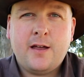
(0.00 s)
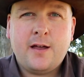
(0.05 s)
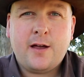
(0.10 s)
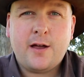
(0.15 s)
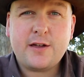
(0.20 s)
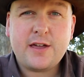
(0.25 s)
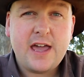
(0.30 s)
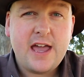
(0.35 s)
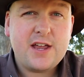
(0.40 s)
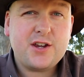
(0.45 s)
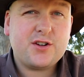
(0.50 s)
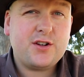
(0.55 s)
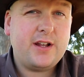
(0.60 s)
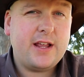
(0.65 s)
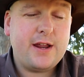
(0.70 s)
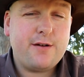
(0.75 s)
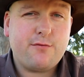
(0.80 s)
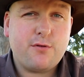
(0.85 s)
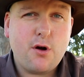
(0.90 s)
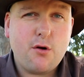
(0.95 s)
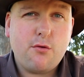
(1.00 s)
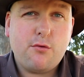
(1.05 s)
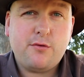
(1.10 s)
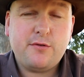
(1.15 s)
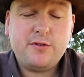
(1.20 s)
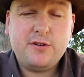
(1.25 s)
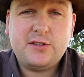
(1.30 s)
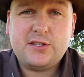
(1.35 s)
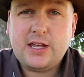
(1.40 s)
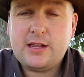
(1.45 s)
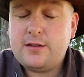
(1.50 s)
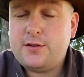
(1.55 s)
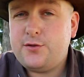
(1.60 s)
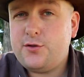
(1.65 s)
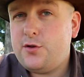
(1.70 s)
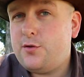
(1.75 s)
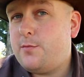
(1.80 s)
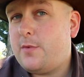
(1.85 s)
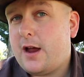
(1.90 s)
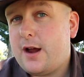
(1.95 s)
Occasionally in rural New Zealand,
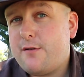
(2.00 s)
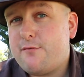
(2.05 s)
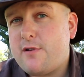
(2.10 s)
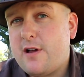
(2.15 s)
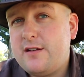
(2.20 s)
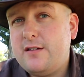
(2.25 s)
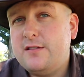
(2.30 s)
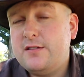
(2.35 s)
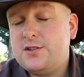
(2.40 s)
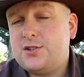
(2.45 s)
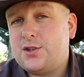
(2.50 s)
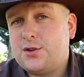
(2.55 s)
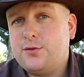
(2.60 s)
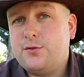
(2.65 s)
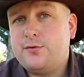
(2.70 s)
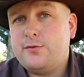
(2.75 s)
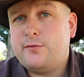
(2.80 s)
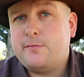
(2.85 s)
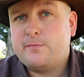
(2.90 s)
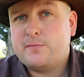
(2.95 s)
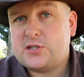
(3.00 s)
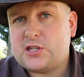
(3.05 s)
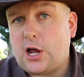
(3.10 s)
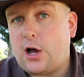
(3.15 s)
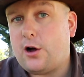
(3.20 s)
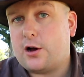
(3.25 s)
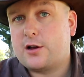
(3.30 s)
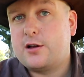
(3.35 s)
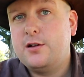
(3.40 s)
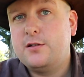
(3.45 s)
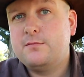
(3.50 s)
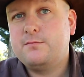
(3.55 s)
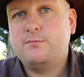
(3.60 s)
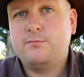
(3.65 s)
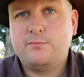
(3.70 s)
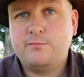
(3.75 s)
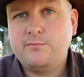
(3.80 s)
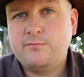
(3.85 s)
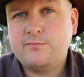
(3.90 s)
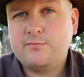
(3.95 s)
you may run into stock.
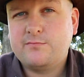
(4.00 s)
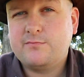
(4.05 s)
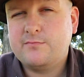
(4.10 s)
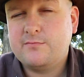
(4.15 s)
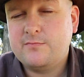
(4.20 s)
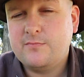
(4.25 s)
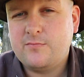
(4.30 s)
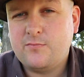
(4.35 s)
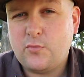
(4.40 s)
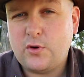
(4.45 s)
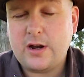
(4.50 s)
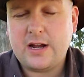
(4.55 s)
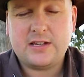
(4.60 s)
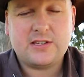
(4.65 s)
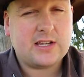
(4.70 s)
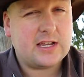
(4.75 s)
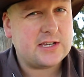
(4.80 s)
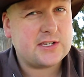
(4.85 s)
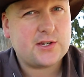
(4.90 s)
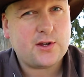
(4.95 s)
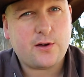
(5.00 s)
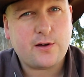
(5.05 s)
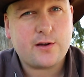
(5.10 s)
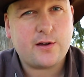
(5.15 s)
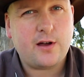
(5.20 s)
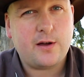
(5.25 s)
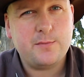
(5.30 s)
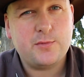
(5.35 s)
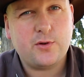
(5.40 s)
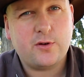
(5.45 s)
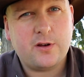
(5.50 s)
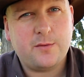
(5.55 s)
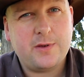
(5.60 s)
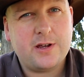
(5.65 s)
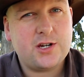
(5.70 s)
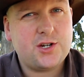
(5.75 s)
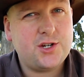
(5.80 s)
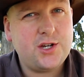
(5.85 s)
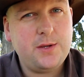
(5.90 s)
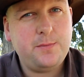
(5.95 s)
When I say stock, I'm talking
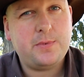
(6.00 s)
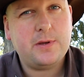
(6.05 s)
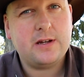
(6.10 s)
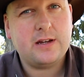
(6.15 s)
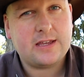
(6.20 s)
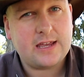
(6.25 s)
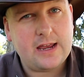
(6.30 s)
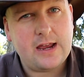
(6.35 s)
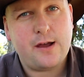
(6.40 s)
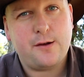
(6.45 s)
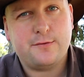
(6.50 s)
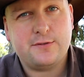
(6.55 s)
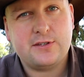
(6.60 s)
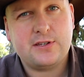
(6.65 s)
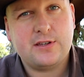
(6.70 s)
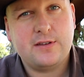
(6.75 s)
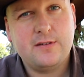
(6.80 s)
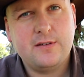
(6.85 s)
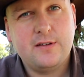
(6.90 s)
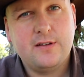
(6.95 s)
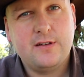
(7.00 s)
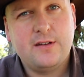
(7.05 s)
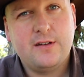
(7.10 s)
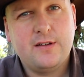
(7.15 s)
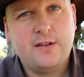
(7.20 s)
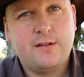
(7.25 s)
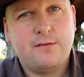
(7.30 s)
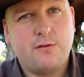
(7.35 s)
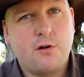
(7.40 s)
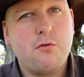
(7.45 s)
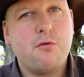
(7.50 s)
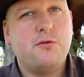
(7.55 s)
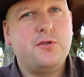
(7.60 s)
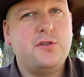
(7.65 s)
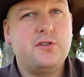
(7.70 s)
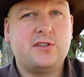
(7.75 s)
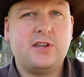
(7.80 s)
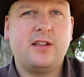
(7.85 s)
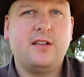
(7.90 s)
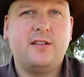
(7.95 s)
about sheep and cows. Rural
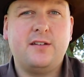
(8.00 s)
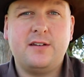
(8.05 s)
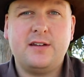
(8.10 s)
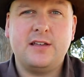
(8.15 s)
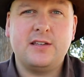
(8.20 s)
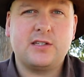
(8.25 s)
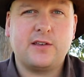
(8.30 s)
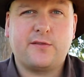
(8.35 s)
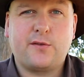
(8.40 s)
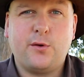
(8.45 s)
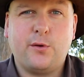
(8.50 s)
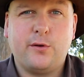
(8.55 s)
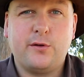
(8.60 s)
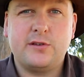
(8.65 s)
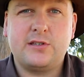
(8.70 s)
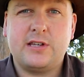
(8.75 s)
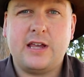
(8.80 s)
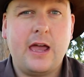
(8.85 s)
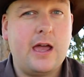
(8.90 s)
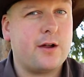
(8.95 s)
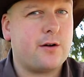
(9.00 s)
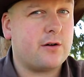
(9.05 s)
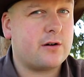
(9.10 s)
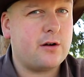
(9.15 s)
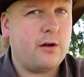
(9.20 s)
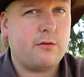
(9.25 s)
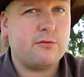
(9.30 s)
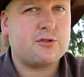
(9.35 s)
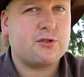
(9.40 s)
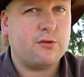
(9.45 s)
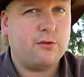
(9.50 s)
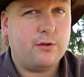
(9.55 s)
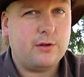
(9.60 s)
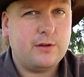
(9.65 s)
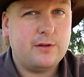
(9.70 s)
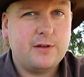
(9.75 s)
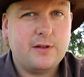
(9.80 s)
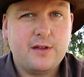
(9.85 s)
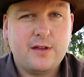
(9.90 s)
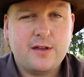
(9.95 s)
New Zealand is, of course, agricultural,
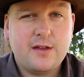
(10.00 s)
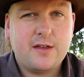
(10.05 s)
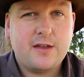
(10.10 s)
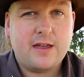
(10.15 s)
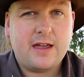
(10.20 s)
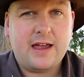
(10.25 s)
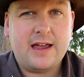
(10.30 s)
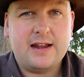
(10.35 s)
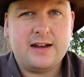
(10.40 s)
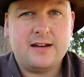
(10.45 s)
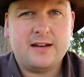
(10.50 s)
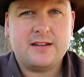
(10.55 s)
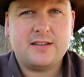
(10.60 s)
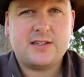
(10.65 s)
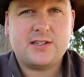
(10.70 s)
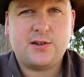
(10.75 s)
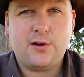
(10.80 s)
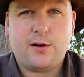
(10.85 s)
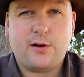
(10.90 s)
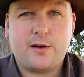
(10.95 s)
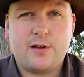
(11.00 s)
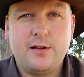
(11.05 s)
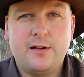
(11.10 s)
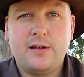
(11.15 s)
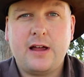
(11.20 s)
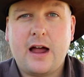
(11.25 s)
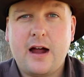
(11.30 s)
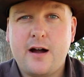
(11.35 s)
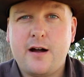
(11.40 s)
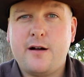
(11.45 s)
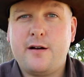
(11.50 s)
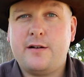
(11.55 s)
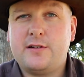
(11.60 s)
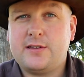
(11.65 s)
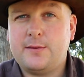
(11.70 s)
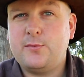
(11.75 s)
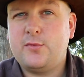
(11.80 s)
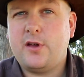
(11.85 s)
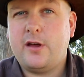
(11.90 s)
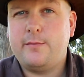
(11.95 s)
and stock are
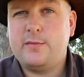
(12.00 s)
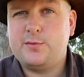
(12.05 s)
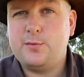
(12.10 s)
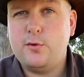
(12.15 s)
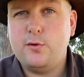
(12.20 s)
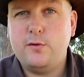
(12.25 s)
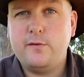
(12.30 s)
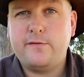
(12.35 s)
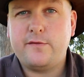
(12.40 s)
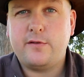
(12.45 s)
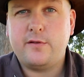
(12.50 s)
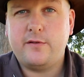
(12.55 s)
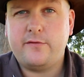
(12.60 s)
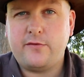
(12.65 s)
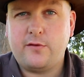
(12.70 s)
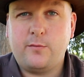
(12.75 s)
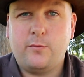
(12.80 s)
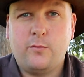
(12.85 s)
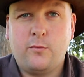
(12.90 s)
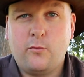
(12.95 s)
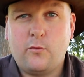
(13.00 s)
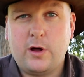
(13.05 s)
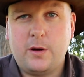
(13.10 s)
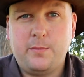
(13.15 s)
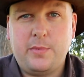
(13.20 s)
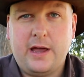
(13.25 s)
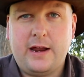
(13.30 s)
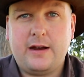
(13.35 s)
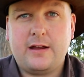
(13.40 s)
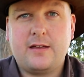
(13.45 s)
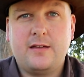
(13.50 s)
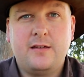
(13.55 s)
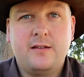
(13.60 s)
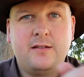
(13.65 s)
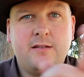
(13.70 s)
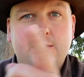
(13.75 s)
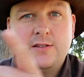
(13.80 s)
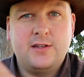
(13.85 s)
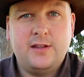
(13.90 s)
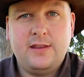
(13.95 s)
sometimes moved from one paddock
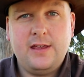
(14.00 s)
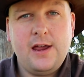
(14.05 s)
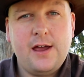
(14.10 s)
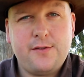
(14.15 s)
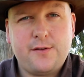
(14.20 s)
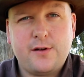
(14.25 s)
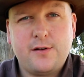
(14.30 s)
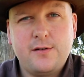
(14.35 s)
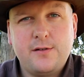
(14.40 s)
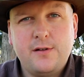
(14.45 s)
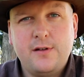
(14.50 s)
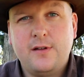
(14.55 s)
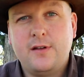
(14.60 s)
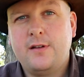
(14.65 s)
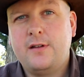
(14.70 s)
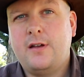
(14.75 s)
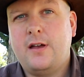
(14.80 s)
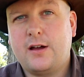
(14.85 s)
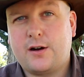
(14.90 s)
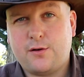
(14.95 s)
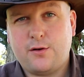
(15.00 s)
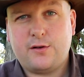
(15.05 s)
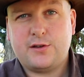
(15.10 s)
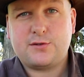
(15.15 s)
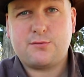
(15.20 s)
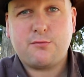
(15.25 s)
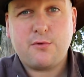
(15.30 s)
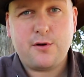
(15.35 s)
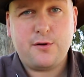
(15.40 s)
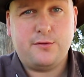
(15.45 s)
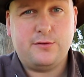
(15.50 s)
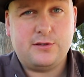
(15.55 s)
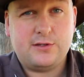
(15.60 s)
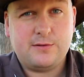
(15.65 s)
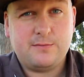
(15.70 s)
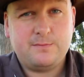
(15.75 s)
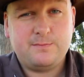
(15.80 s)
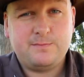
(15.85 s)
to the other across roads.